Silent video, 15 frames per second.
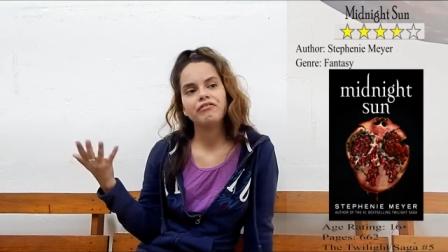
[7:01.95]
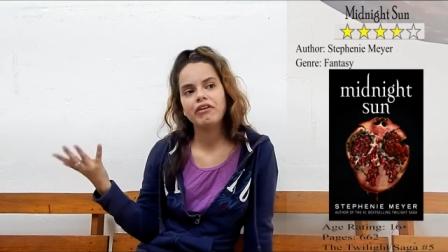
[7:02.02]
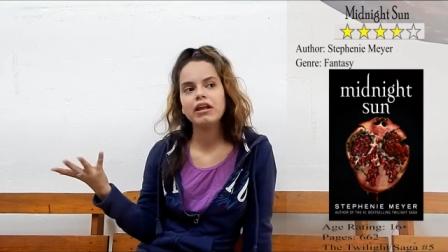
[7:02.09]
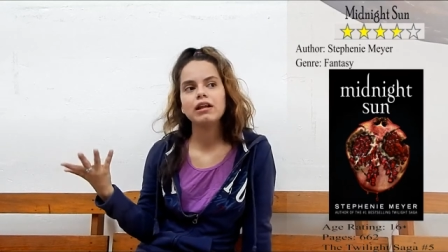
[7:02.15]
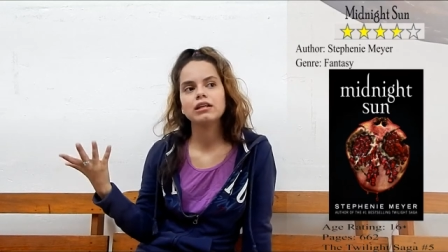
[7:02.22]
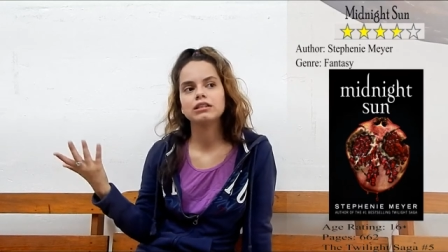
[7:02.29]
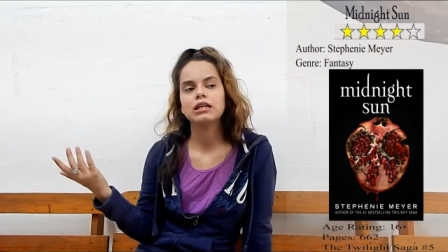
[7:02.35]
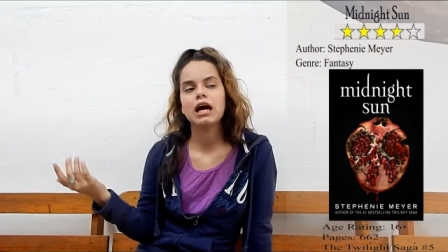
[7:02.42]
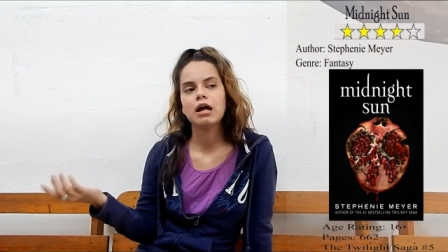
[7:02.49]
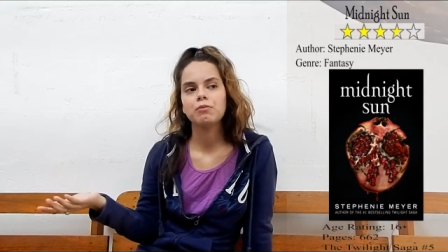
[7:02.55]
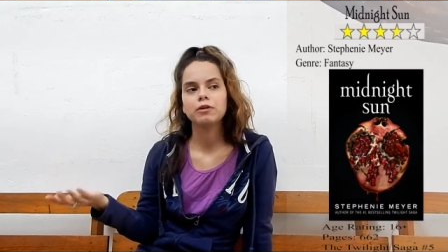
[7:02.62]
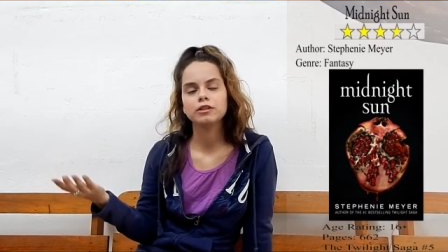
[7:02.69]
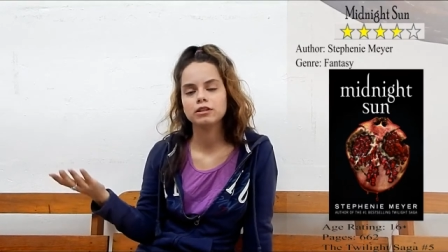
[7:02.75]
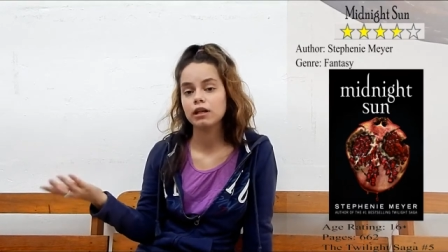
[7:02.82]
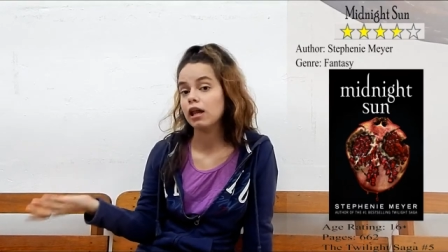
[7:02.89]
feel like she had
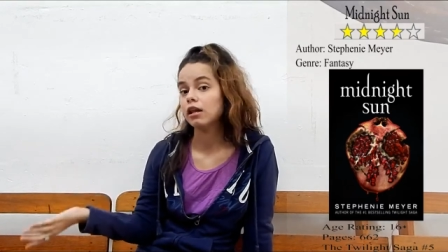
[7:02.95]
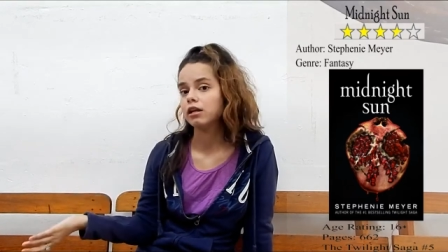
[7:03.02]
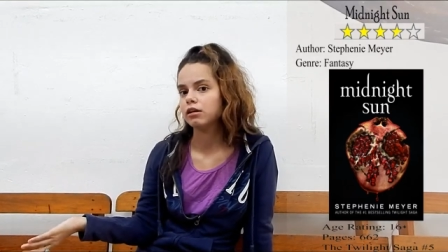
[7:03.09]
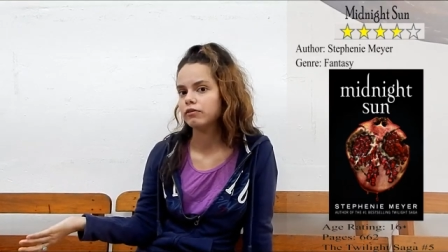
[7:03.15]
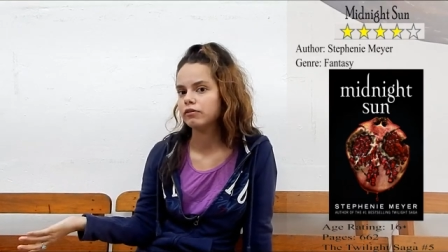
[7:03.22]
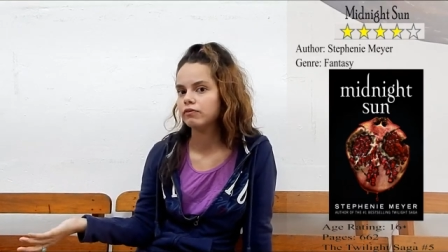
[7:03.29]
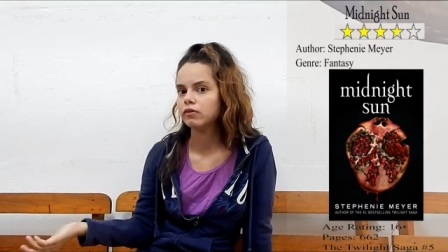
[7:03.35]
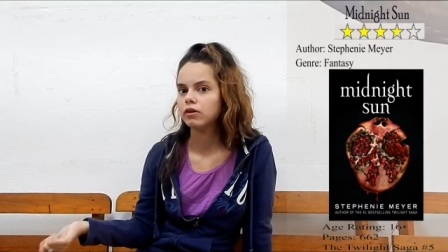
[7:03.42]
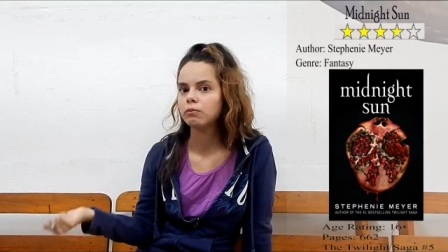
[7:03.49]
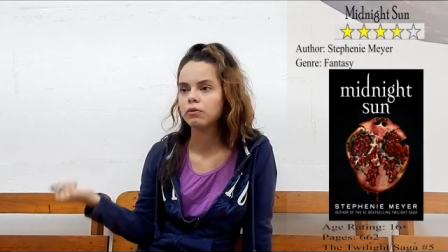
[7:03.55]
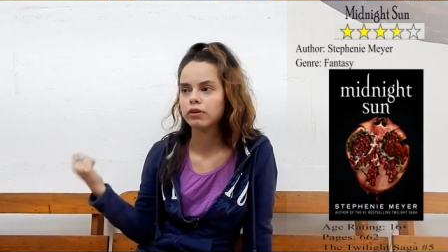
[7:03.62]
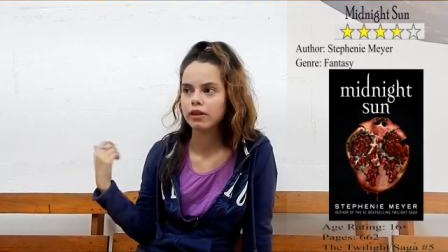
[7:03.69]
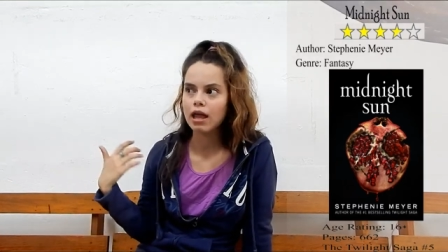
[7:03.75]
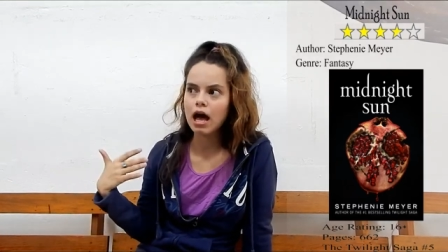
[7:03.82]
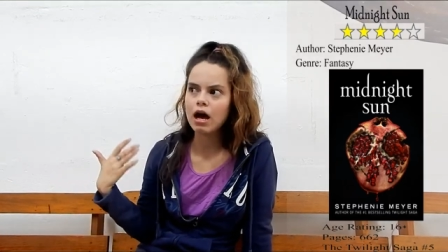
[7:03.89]
personality before,
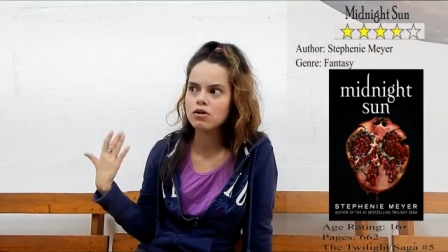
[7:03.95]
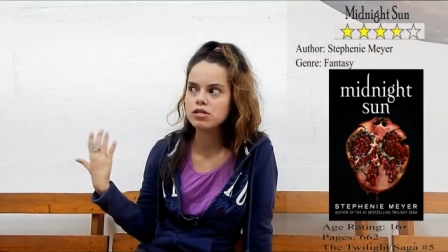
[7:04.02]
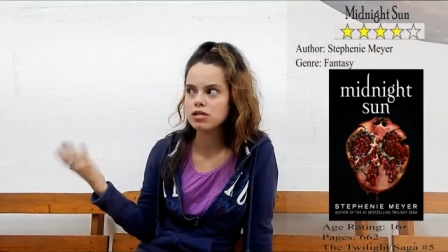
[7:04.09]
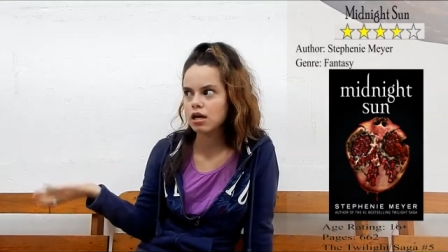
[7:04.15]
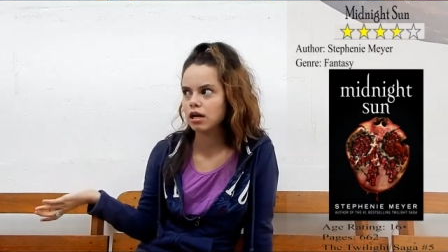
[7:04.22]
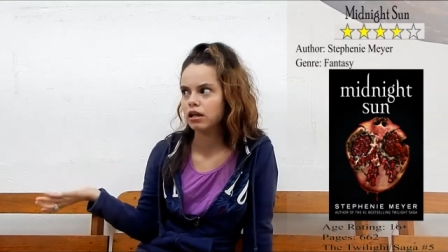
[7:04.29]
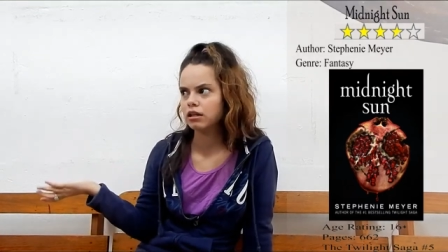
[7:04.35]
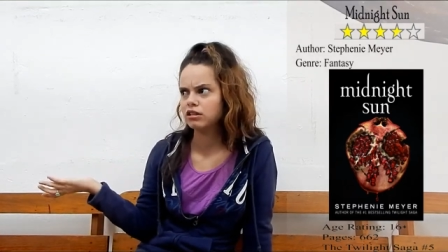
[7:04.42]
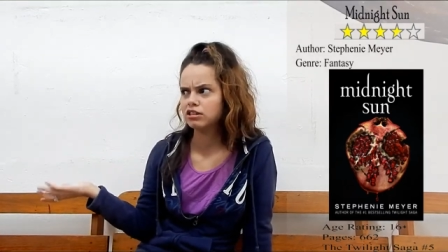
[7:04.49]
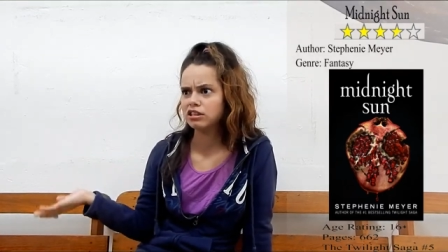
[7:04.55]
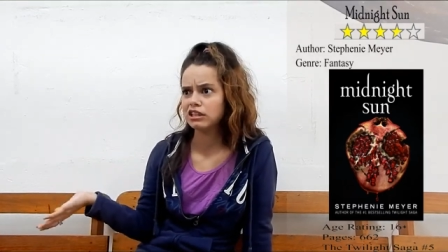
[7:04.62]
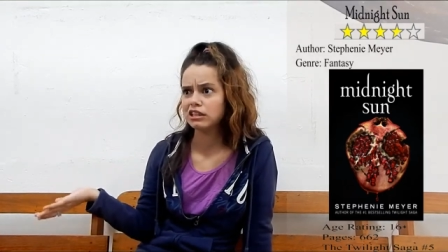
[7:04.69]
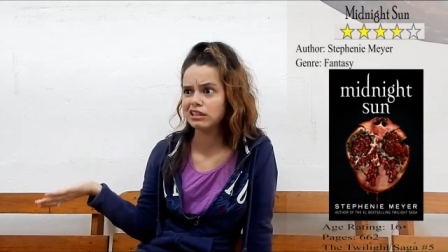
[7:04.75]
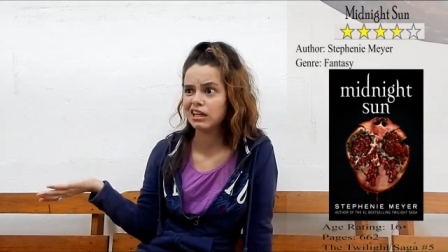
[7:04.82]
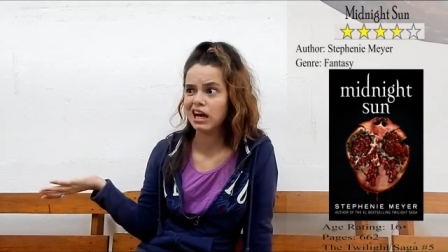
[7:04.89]
but now suddenly
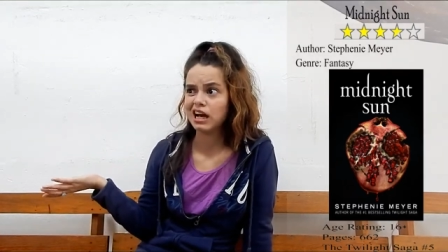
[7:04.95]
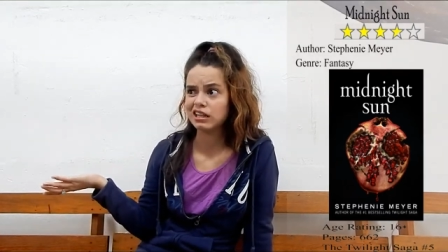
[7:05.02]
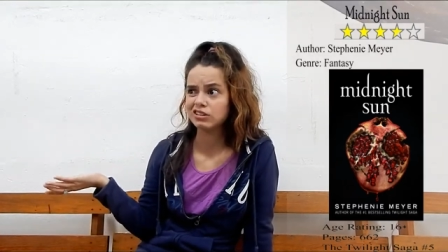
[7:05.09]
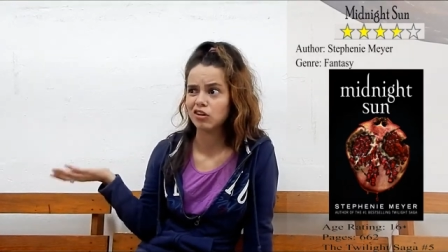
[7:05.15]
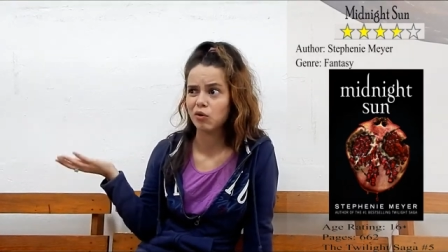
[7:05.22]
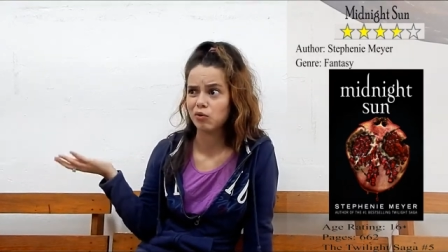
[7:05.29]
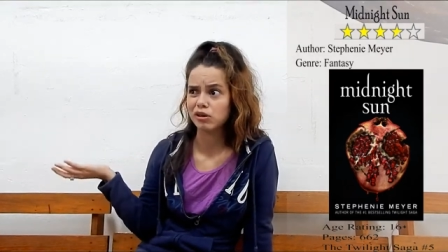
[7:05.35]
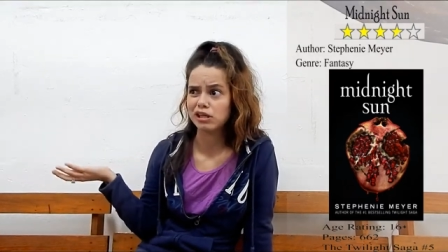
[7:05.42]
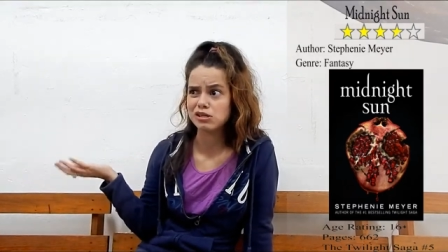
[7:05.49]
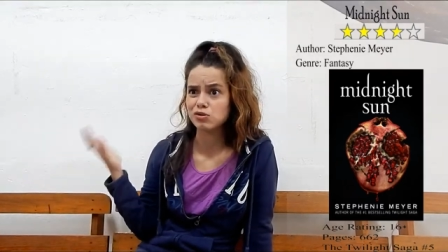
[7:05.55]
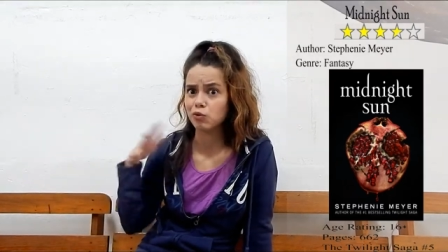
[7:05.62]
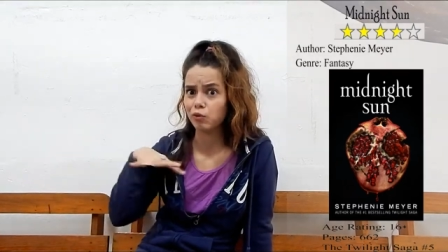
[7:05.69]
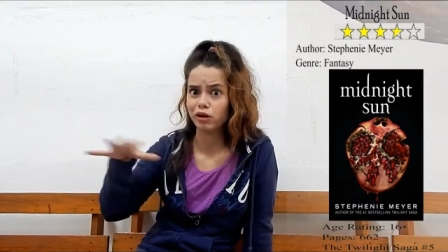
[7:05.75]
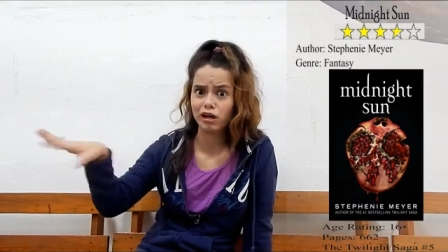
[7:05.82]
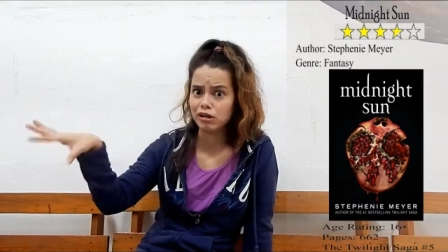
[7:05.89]
she has all these
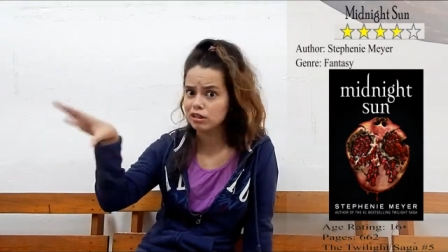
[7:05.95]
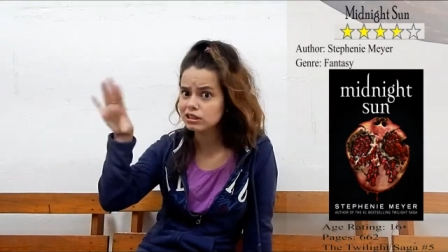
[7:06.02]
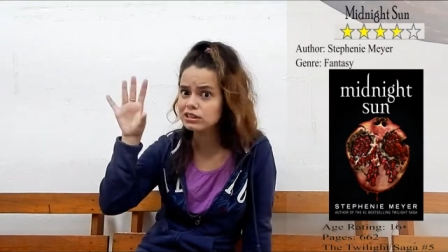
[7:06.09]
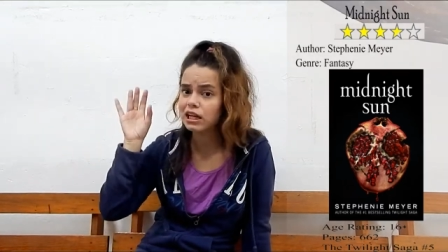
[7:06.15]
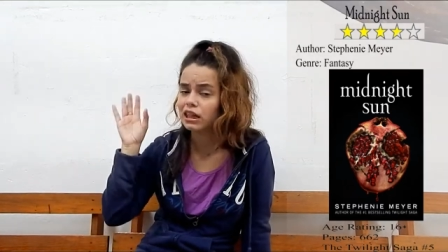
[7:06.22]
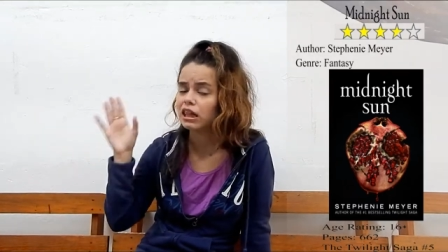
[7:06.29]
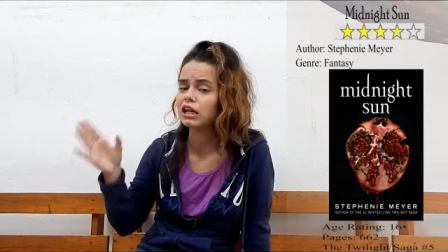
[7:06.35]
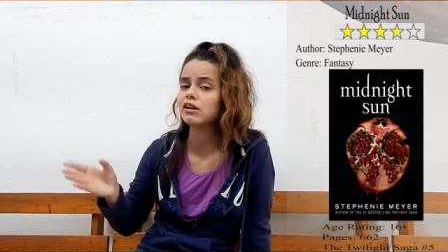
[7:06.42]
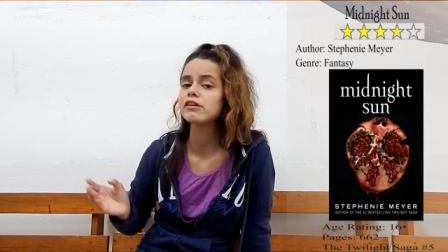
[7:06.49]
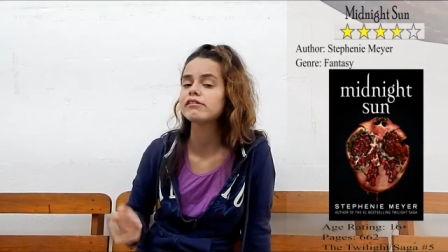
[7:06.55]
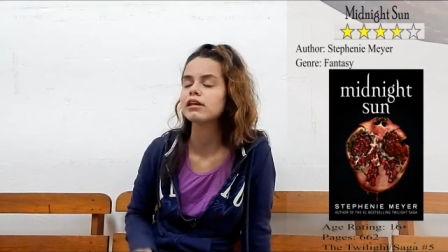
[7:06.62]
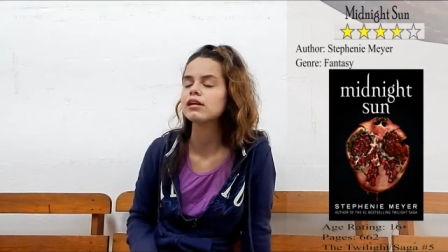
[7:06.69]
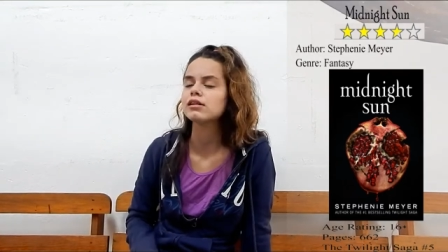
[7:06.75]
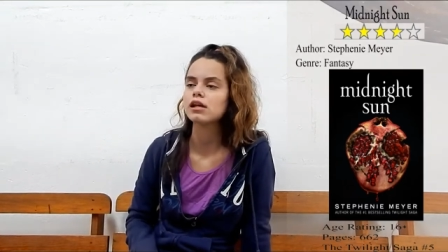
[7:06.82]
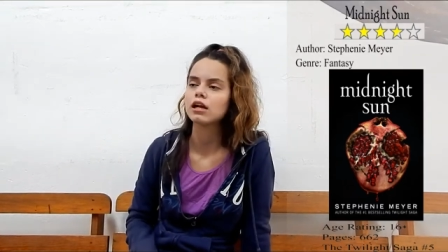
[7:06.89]
quirks and little
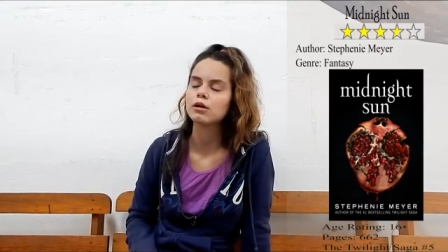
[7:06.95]
things, and